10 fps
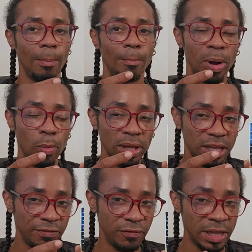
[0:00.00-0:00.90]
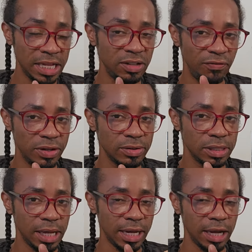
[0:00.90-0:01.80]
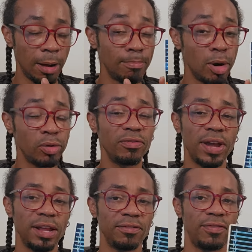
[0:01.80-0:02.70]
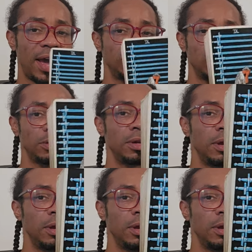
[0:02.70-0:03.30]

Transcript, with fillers: But what the, this feels like a motivating factor